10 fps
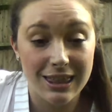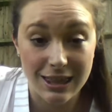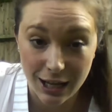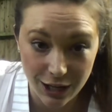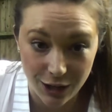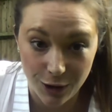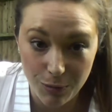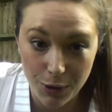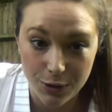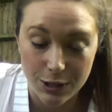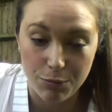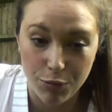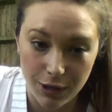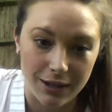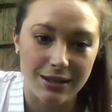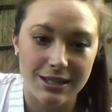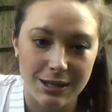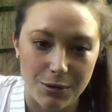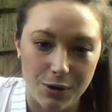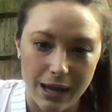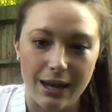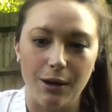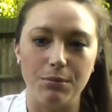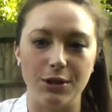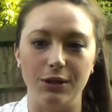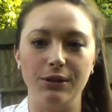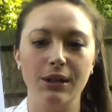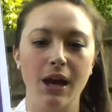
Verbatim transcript: Thank you, because it's brilliant to see what you're getting up to.